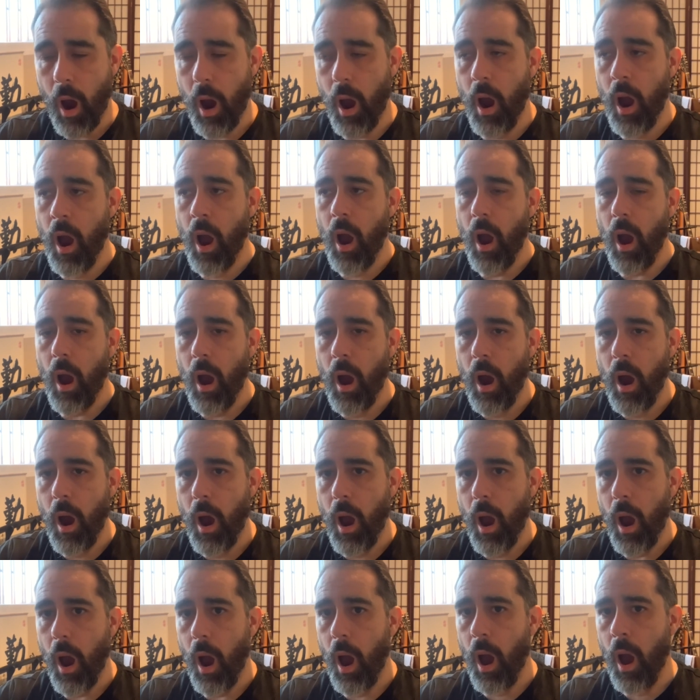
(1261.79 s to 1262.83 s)
Oh,
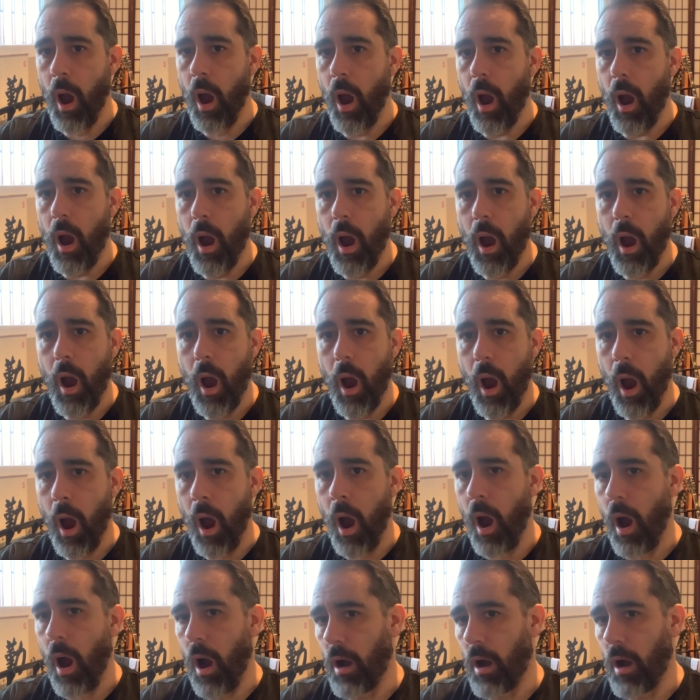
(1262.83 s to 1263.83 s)
oh, oh.